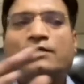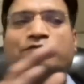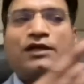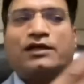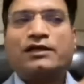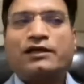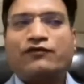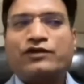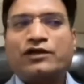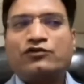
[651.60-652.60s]
If there is
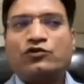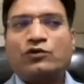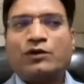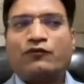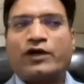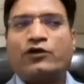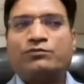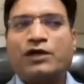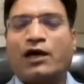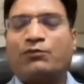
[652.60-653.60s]
deficiencies of the one
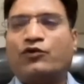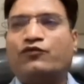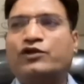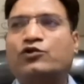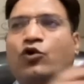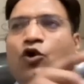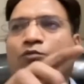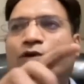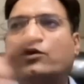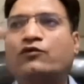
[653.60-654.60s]
of the hormone, we should
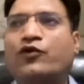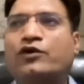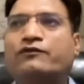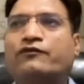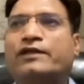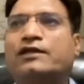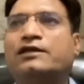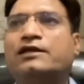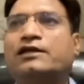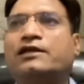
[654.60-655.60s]
always look for whether
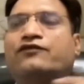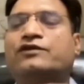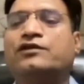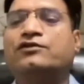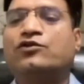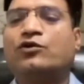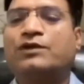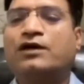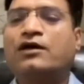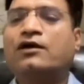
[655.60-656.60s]
there is deficiency
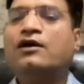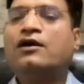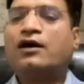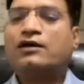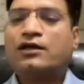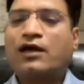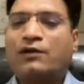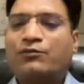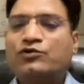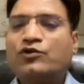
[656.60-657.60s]
of the other
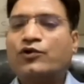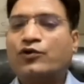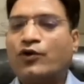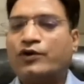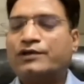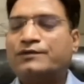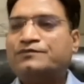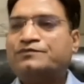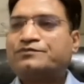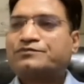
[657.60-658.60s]
hormones or not.
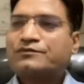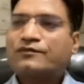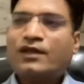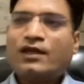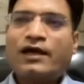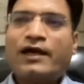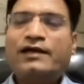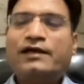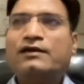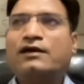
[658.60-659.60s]

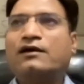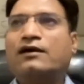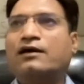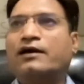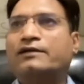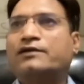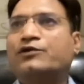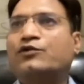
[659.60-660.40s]
And uh, as I